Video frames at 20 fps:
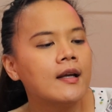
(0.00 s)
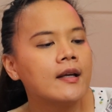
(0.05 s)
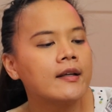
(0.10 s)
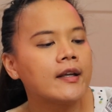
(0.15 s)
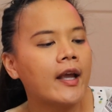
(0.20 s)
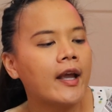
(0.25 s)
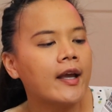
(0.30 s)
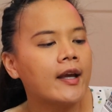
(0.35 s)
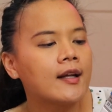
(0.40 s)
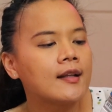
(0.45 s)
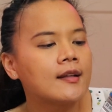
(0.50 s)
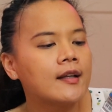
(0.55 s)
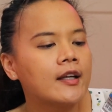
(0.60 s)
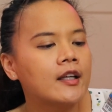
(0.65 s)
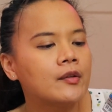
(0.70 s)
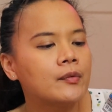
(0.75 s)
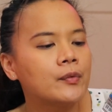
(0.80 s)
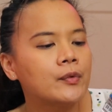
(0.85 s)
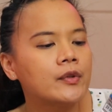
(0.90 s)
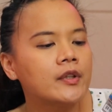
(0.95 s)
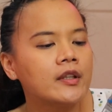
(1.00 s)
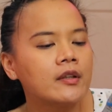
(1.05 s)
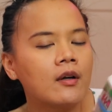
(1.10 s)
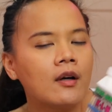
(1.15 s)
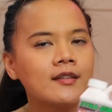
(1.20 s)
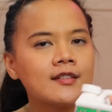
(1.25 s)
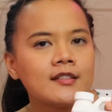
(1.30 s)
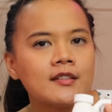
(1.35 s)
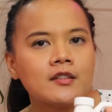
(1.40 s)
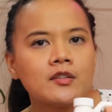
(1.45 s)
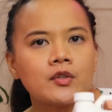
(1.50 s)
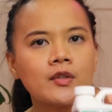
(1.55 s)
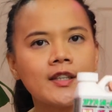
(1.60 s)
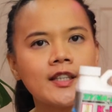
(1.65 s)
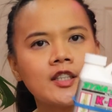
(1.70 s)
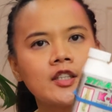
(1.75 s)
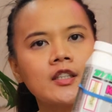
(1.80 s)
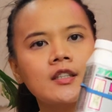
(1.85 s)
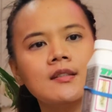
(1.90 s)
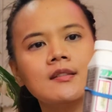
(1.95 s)
Kale and rooting
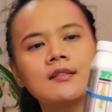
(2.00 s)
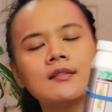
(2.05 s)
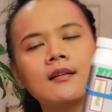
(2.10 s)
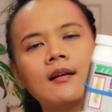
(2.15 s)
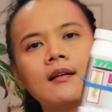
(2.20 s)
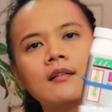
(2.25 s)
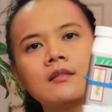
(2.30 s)
concentrations.